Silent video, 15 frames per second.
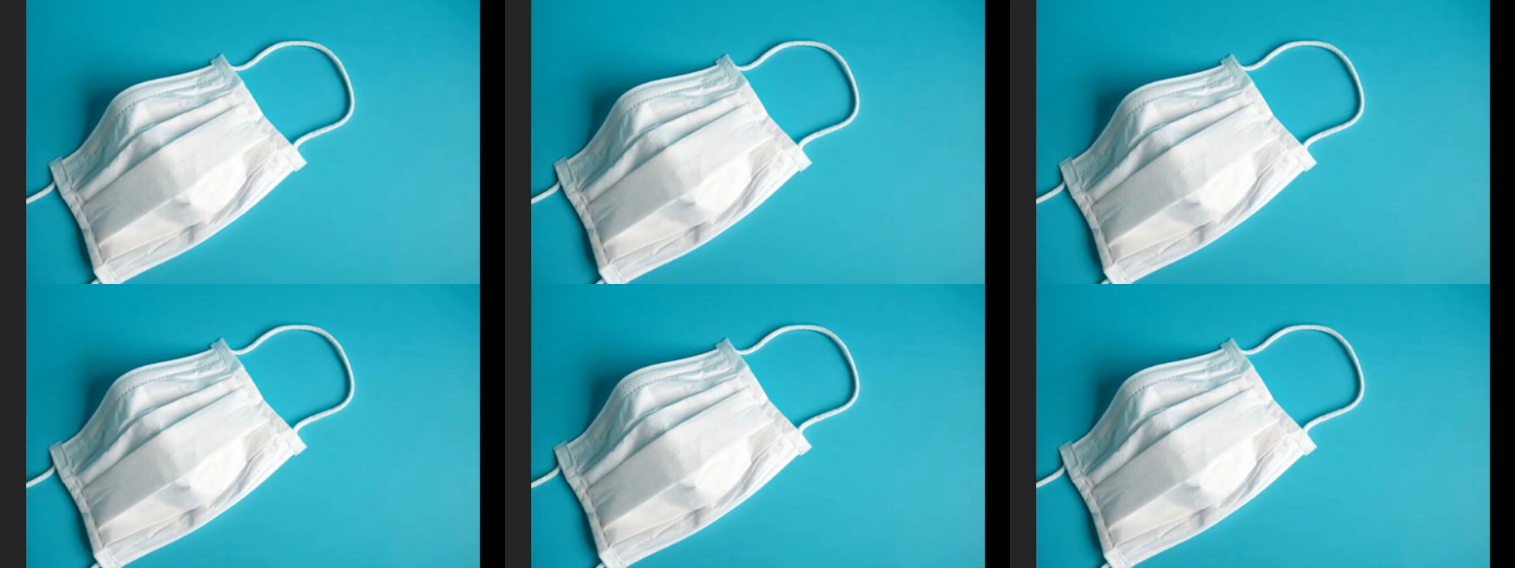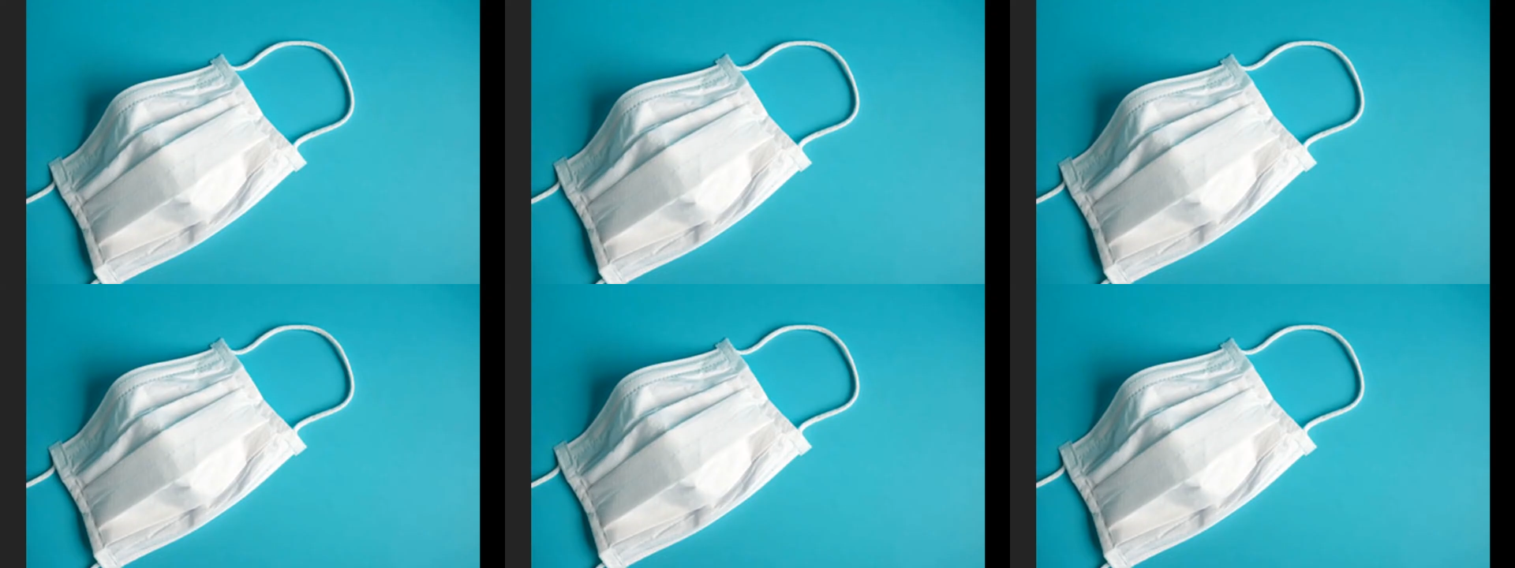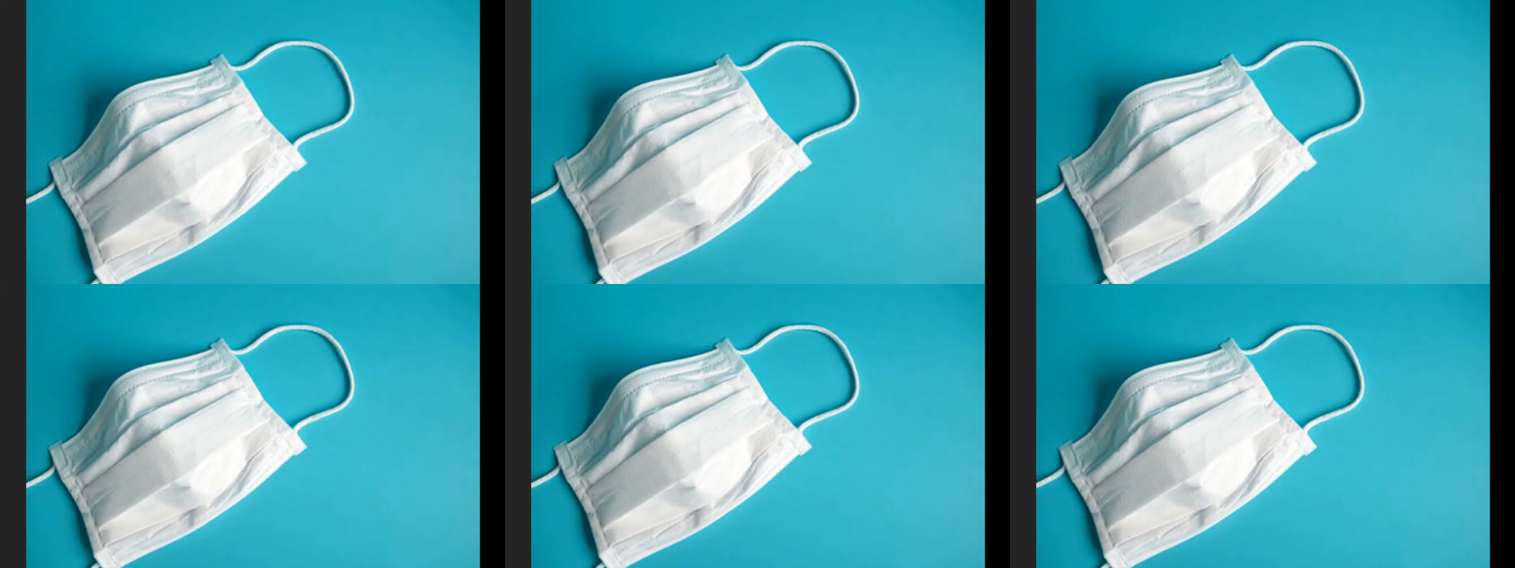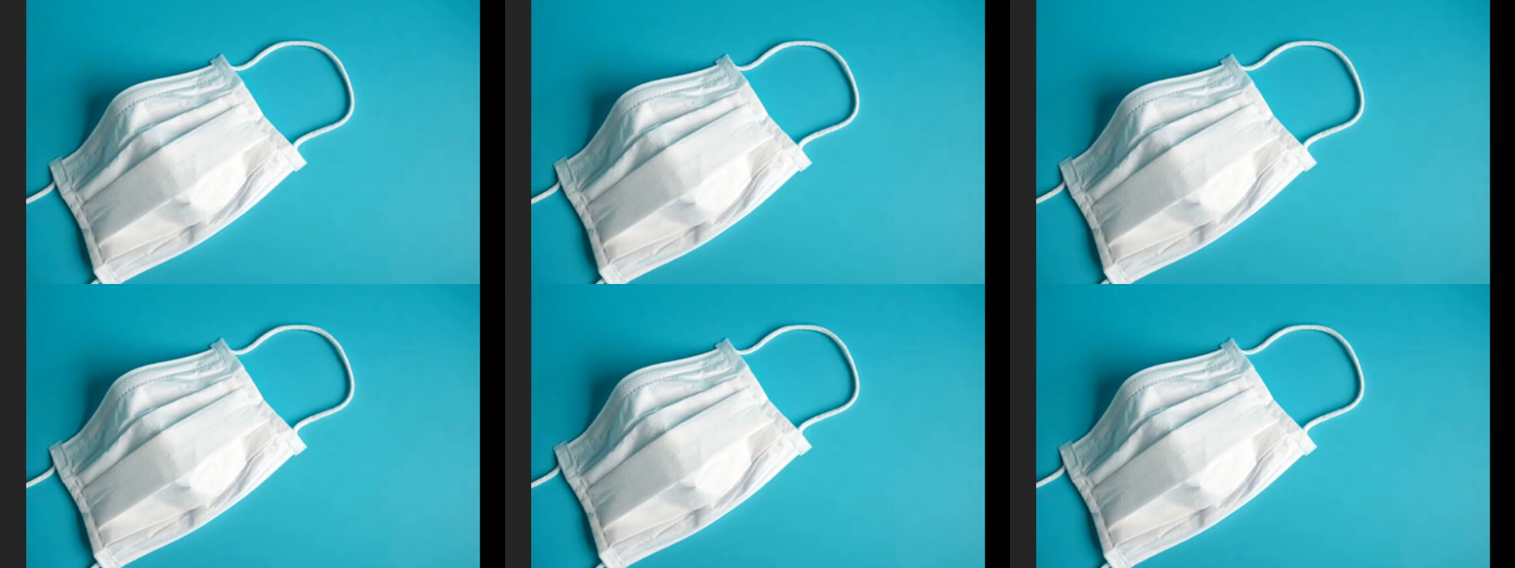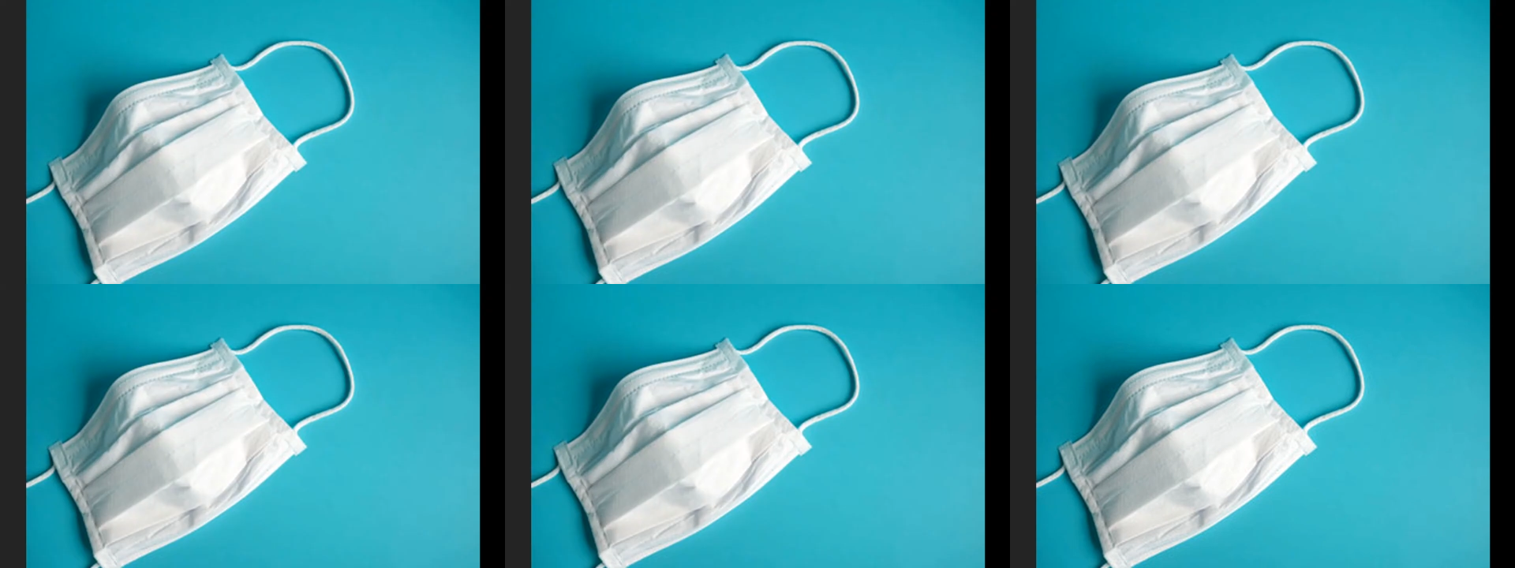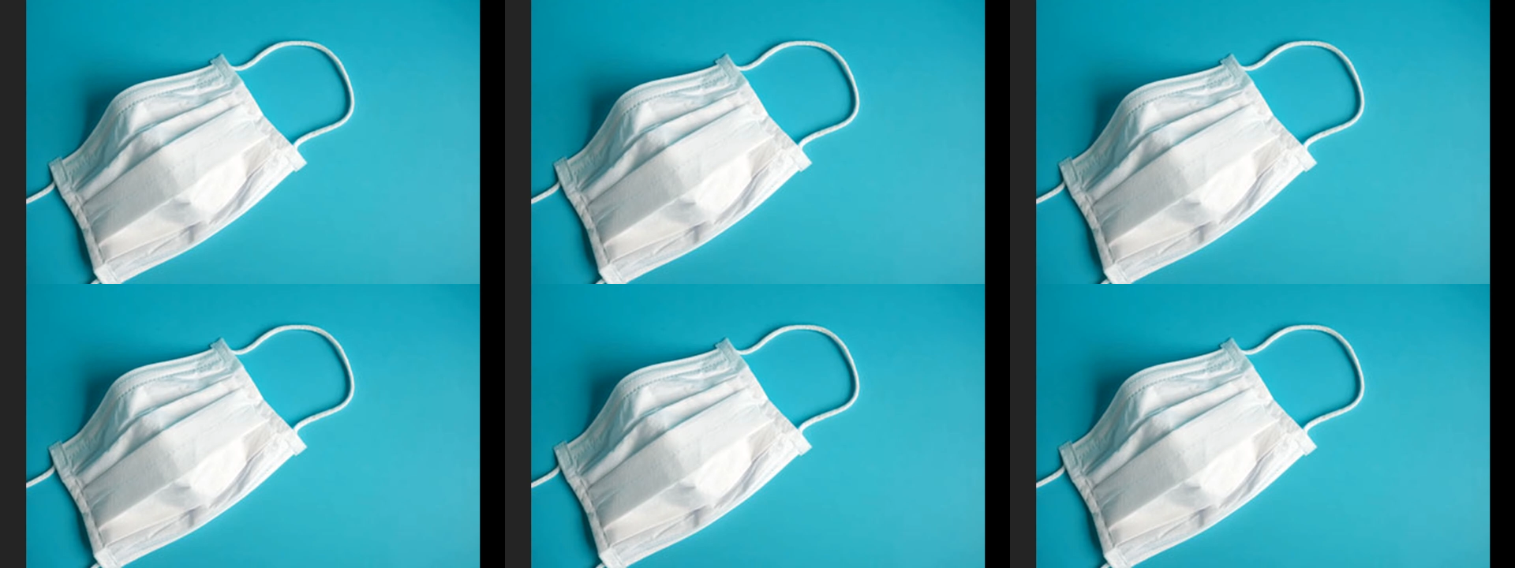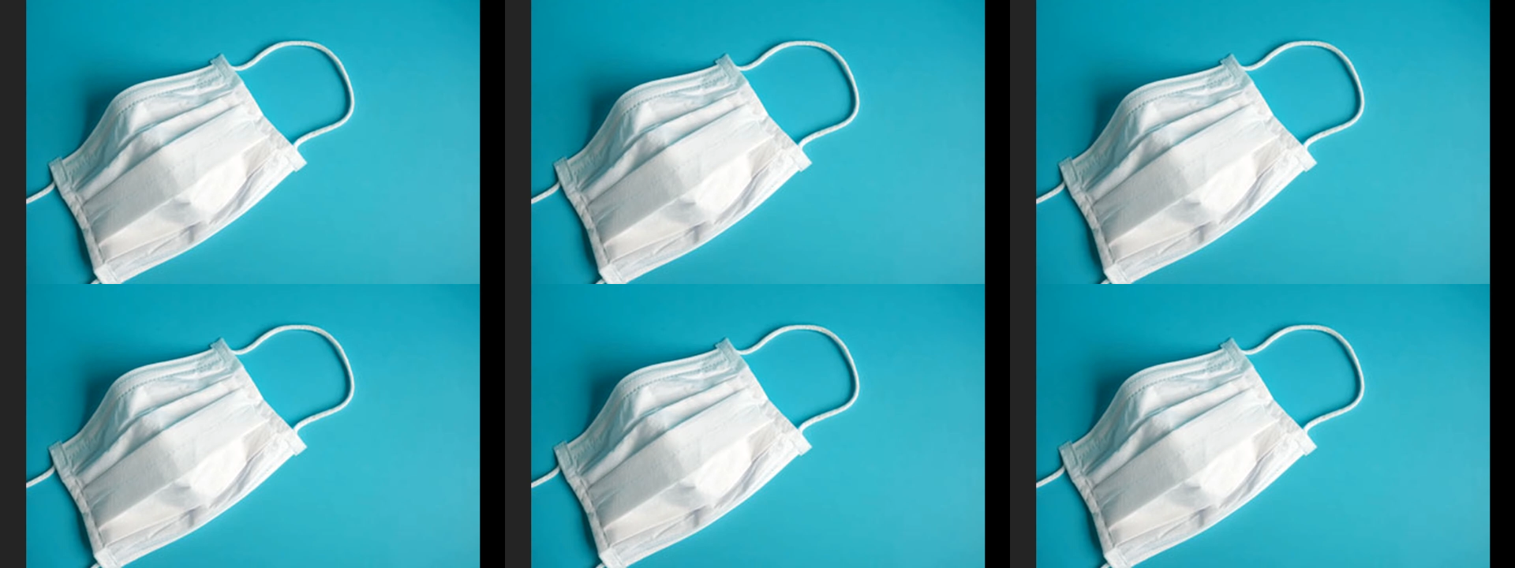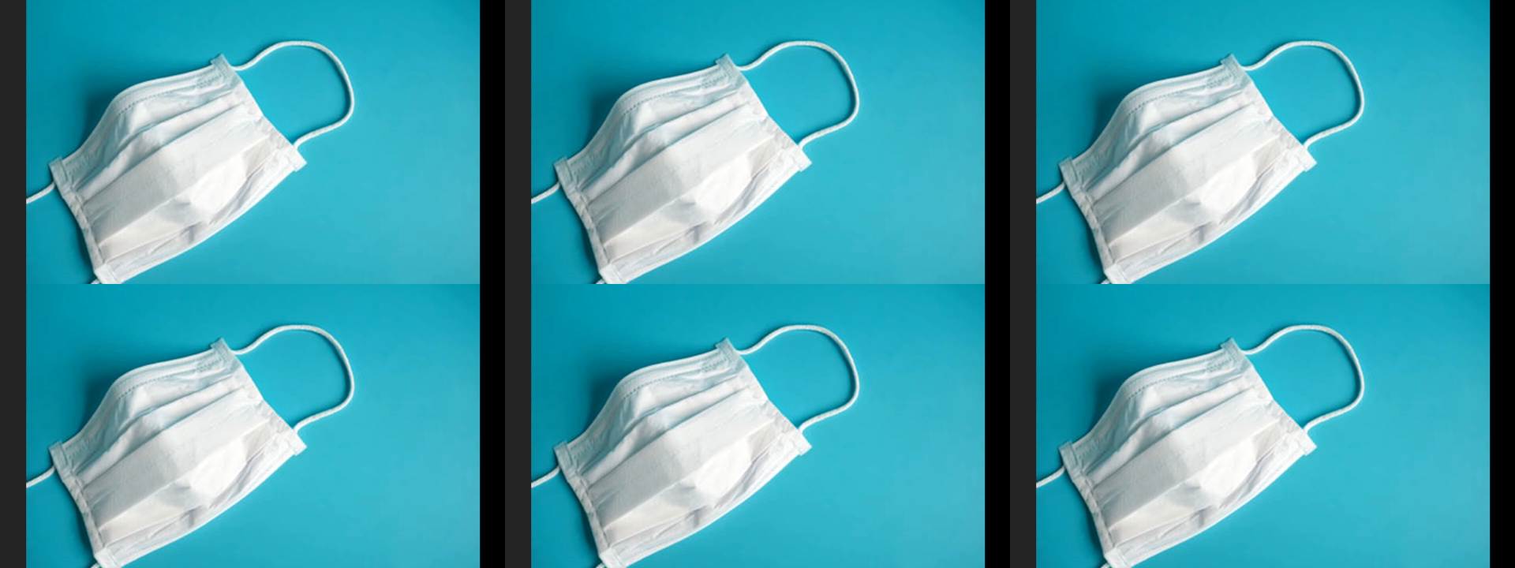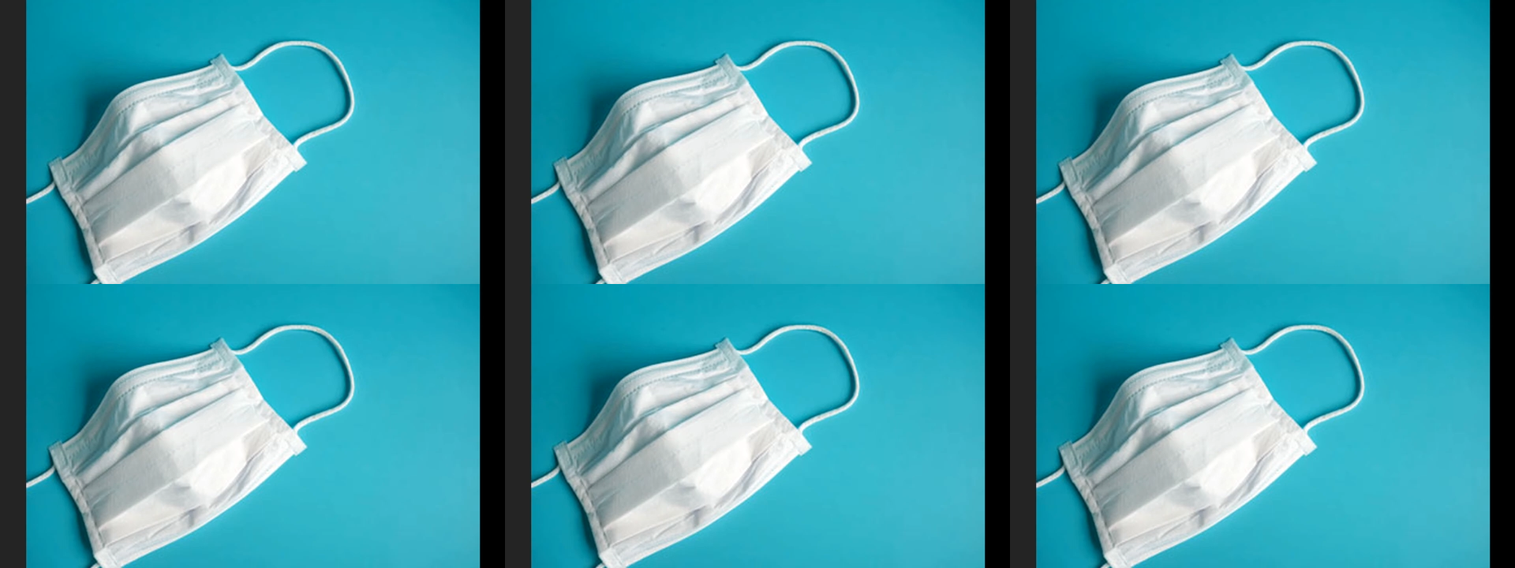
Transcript: [unreadable: no face in view]